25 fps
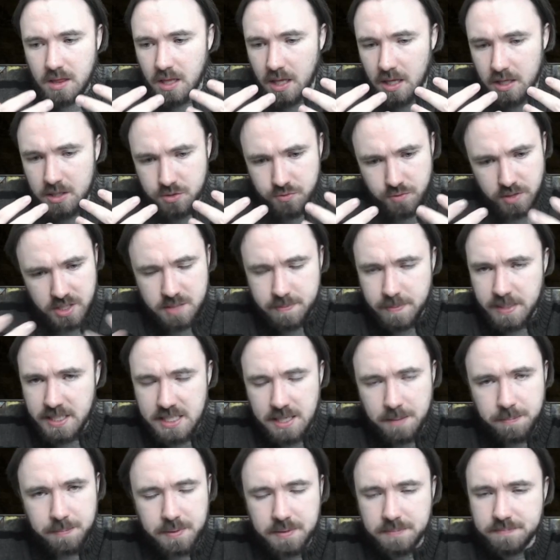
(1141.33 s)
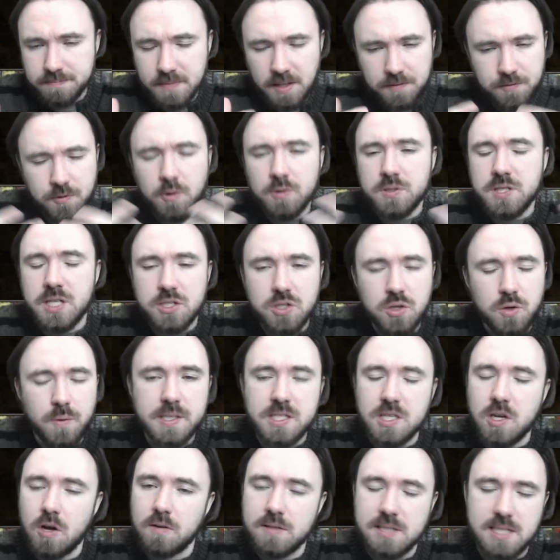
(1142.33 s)
is reasonably simple. Of course, there's
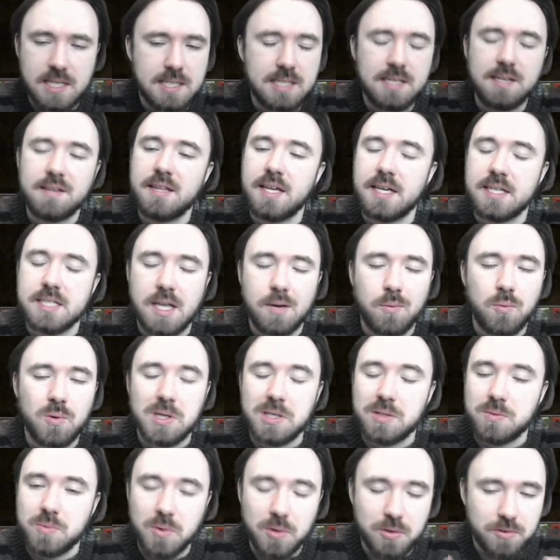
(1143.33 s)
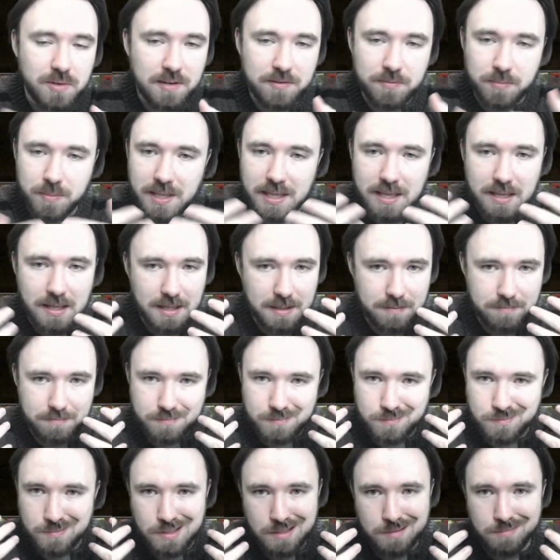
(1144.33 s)
always content in things like World of Warcraft where, like,
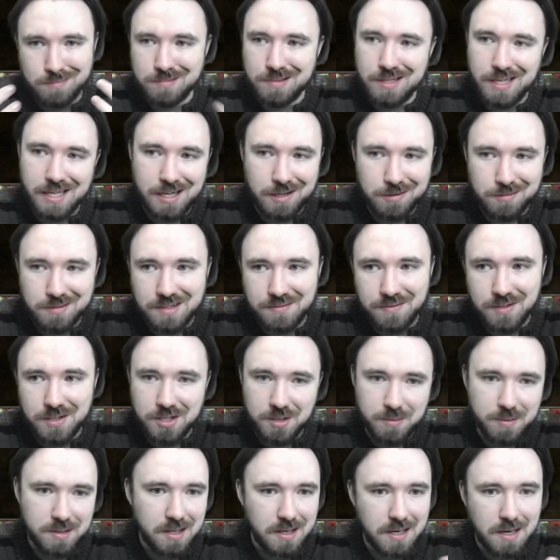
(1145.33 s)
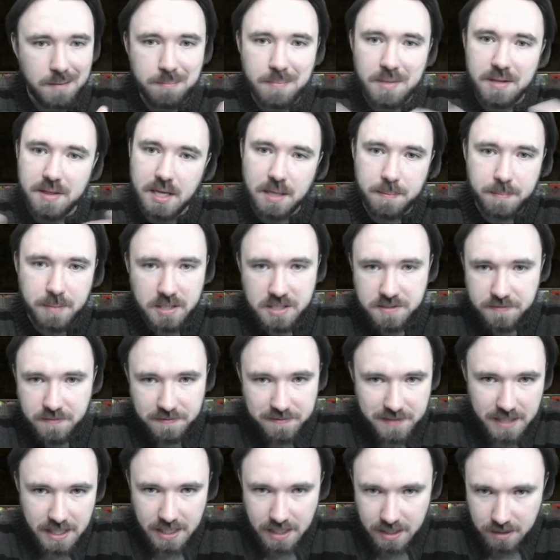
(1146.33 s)
well, you know, if you're doing like a Mythic plus
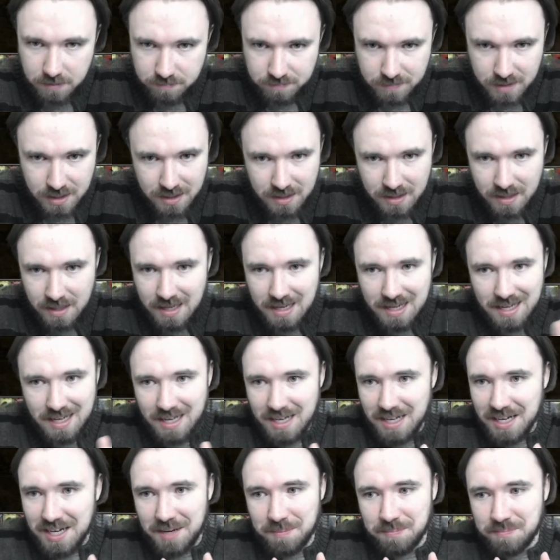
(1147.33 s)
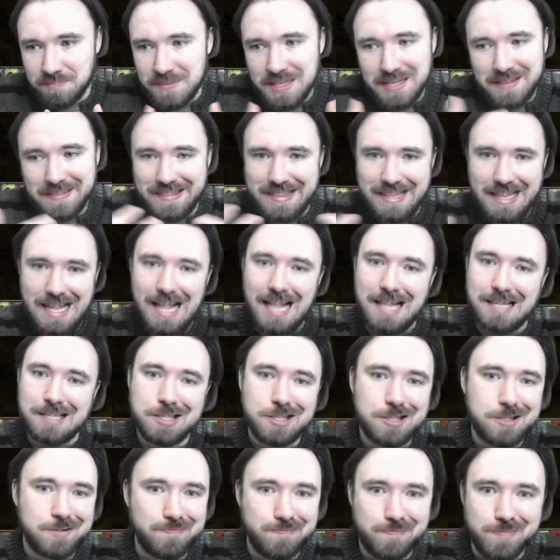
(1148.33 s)
15,
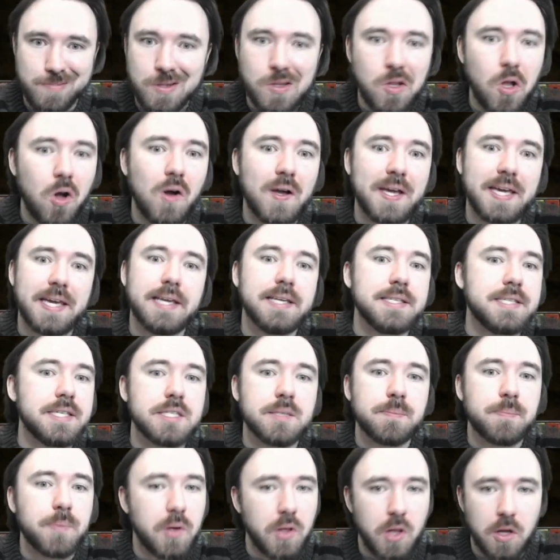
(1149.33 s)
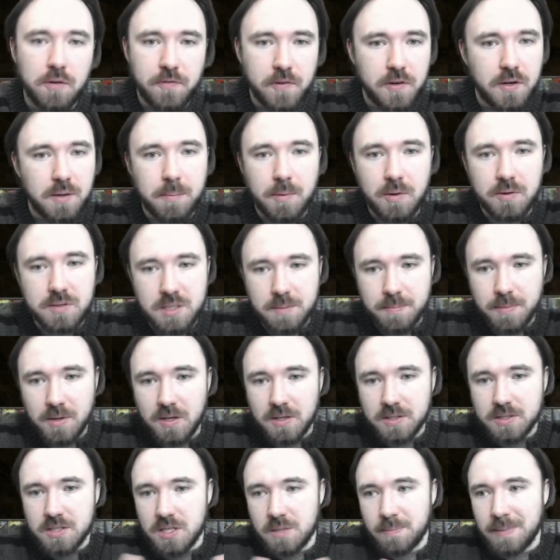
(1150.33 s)
that's not easy to pull off on a
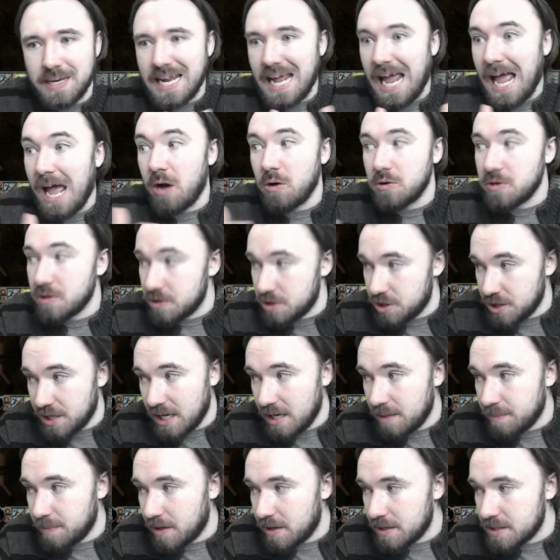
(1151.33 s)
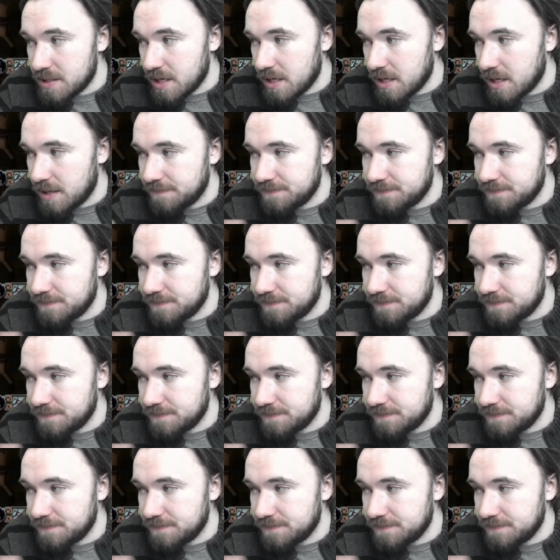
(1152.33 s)
multi-box, no matter how good your keybinds are.